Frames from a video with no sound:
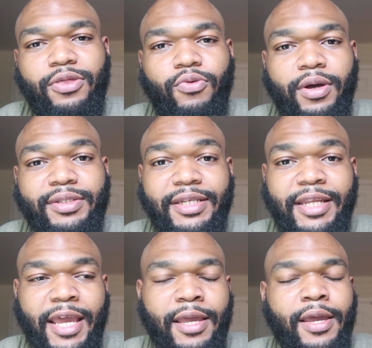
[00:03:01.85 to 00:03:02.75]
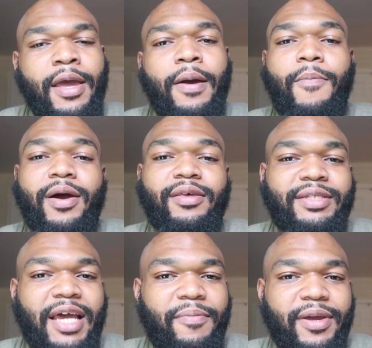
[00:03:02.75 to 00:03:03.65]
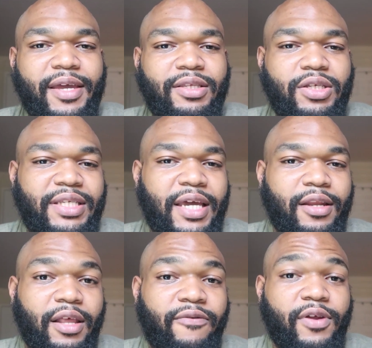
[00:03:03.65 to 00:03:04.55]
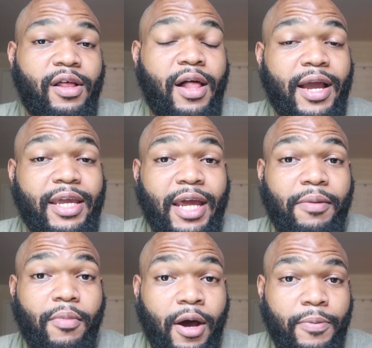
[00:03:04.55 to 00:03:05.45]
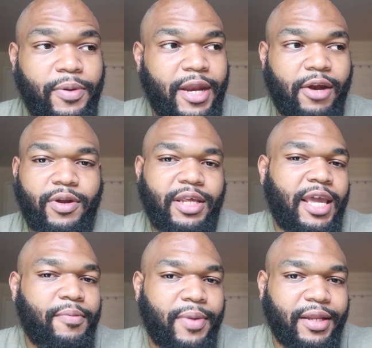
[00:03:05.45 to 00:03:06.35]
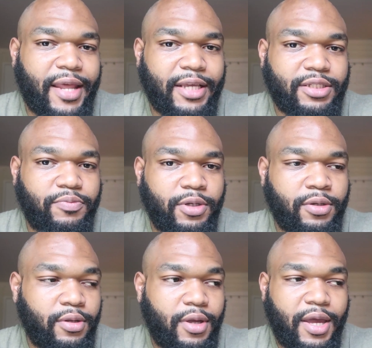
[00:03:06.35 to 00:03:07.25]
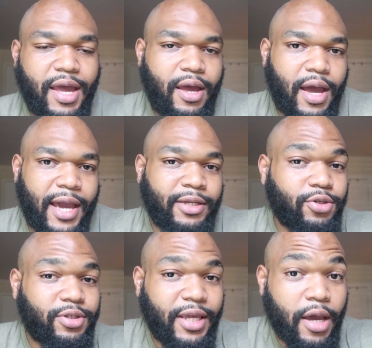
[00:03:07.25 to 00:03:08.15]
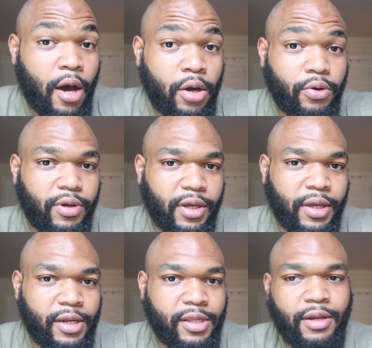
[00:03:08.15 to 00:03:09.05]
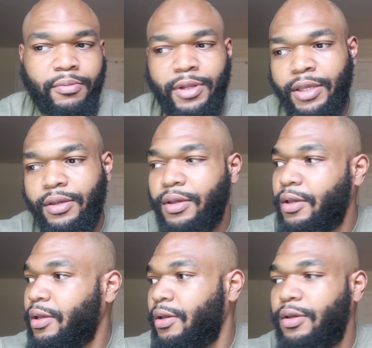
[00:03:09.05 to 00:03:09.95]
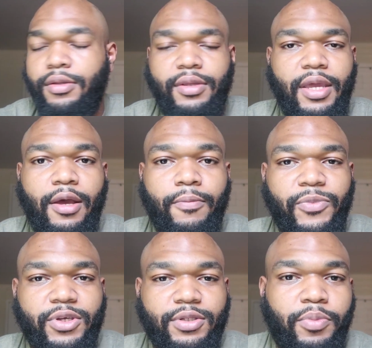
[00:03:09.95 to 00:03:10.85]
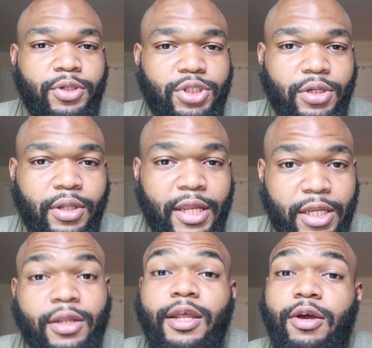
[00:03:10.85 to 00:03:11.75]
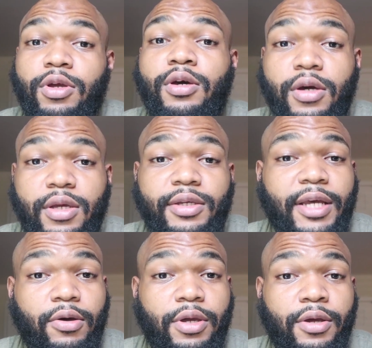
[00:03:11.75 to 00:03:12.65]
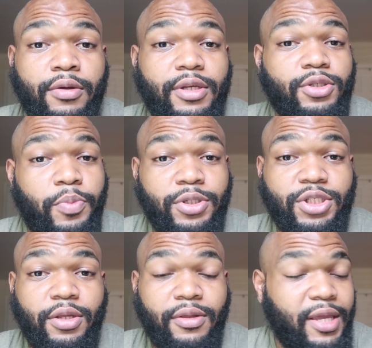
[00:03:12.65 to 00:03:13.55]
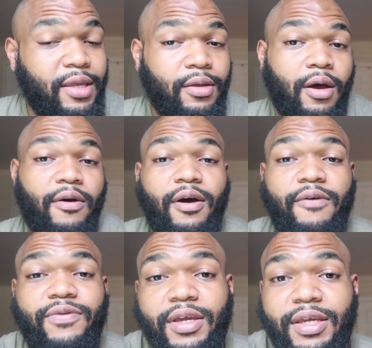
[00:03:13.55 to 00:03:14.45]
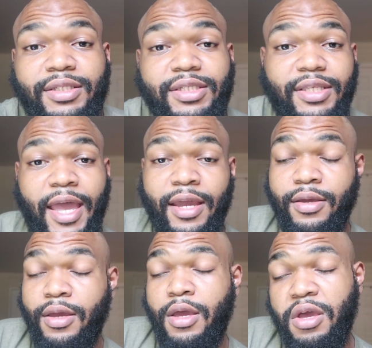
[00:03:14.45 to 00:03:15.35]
it throughout the day, by the time I get to 10, 11 o'clock and I'm up and I already ate my last meal, I start to get hungry again. And then I'm like, damn, there's a bunch of Lenny and Larry cookies out here. There's a bunch of the kids' snack.